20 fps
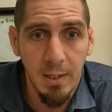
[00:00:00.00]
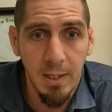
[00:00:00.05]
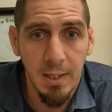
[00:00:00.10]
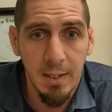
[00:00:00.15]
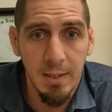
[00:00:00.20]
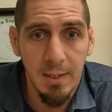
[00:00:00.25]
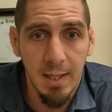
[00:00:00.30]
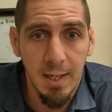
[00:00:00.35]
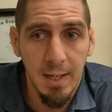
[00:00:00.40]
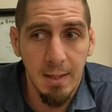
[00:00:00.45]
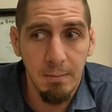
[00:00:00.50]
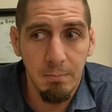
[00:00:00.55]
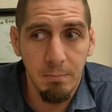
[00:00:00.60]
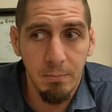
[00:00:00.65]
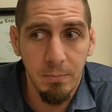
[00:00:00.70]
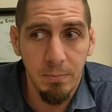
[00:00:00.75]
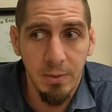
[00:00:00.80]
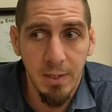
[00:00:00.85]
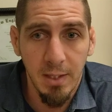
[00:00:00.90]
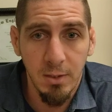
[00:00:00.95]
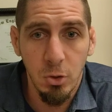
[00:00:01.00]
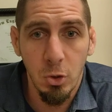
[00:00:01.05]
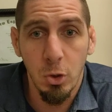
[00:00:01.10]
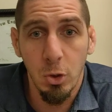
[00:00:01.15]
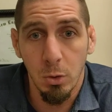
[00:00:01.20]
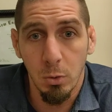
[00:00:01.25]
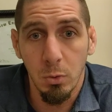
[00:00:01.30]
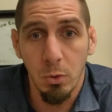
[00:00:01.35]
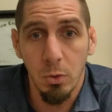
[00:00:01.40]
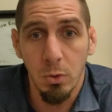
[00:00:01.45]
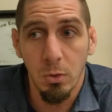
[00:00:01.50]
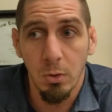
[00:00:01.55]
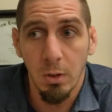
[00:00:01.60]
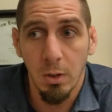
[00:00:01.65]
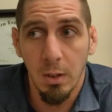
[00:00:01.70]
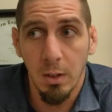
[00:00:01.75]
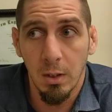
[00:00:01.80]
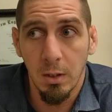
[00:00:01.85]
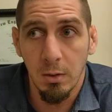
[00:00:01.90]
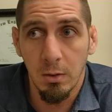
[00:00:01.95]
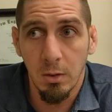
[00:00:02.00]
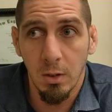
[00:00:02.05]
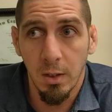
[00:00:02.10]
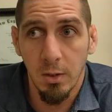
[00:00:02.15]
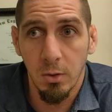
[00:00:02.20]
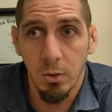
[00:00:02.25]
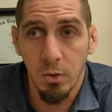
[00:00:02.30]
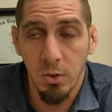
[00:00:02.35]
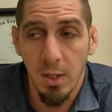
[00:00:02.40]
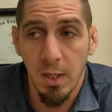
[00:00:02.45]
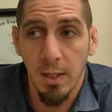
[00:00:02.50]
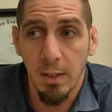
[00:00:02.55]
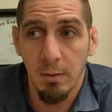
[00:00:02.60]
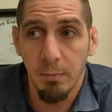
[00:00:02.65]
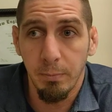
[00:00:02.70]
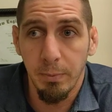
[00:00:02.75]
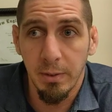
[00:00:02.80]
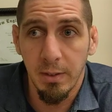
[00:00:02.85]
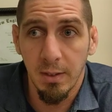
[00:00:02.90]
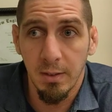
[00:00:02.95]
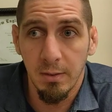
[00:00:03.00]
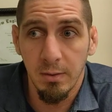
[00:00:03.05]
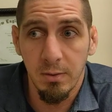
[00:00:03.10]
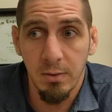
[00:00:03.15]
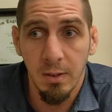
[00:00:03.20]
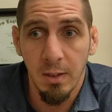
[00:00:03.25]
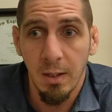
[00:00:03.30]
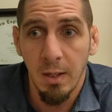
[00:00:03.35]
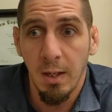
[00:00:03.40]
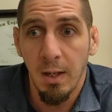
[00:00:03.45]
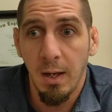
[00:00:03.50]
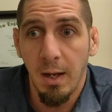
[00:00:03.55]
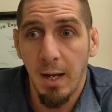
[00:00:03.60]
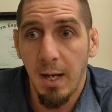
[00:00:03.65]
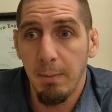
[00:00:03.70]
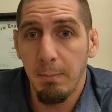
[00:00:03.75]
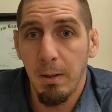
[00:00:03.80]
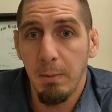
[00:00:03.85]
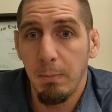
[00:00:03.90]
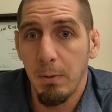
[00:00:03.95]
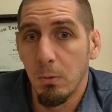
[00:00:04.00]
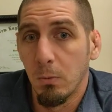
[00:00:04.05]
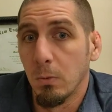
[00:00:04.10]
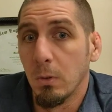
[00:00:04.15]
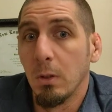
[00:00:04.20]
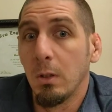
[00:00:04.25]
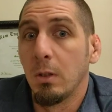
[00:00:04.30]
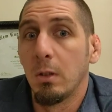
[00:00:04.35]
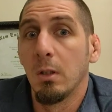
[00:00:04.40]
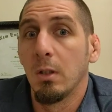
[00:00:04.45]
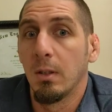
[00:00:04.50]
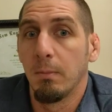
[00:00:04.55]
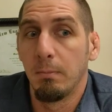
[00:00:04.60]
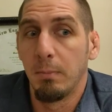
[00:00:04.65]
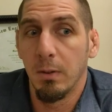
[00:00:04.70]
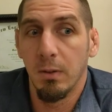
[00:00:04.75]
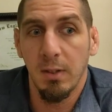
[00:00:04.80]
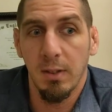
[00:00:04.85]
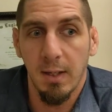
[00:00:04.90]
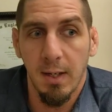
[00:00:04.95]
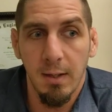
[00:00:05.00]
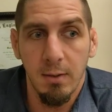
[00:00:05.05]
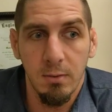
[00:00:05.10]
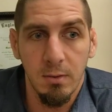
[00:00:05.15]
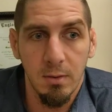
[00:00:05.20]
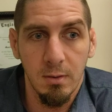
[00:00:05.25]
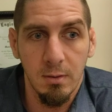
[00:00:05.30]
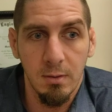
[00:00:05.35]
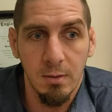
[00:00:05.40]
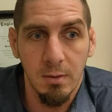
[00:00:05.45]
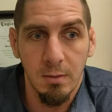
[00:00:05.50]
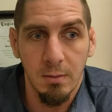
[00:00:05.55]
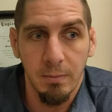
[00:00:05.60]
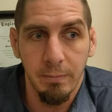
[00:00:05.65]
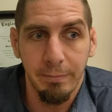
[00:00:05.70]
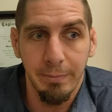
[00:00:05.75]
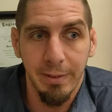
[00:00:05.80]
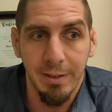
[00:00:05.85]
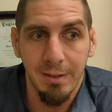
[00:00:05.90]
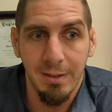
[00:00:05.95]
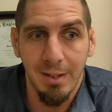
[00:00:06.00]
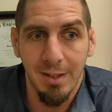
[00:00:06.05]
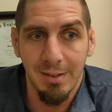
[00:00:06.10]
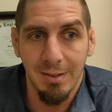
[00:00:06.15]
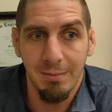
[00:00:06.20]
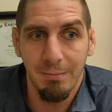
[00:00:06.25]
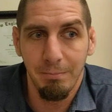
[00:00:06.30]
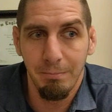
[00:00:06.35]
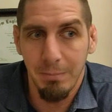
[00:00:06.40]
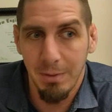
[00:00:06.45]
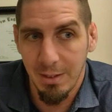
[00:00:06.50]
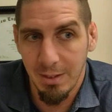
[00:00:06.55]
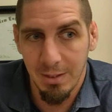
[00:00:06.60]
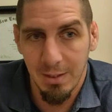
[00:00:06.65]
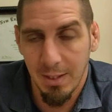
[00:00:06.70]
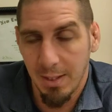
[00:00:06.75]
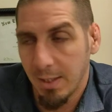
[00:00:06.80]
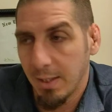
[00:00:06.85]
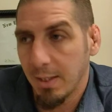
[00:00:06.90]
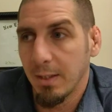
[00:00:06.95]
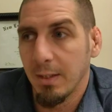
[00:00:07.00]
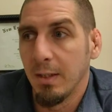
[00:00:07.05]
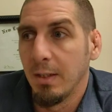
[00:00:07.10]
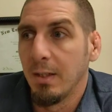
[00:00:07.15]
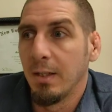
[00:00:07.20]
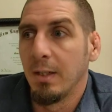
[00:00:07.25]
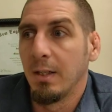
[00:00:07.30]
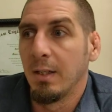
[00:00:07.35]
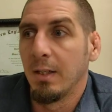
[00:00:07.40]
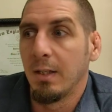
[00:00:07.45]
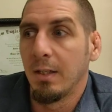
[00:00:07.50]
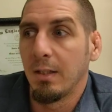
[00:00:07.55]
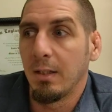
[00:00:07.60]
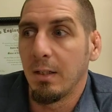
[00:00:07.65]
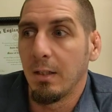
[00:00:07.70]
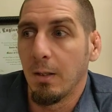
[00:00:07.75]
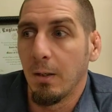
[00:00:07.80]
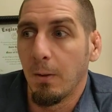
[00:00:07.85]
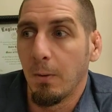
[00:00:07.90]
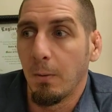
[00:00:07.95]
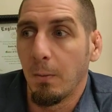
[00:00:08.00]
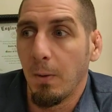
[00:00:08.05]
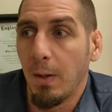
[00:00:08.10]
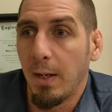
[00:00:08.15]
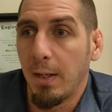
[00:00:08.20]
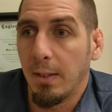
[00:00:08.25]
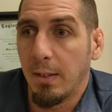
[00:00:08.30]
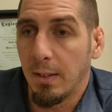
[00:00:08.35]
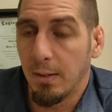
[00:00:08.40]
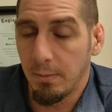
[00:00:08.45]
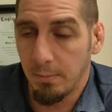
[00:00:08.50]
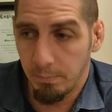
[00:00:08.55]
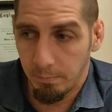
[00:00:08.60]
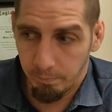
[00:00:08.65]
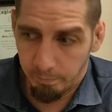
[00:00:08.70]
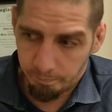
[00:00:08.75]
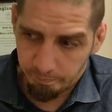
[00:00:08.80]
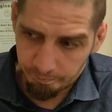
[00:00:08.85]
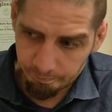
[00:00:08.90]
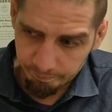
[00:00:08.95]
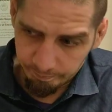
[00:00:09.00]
and that's huge to understand, because I may be really good at building houses, but it doesn't mean that I can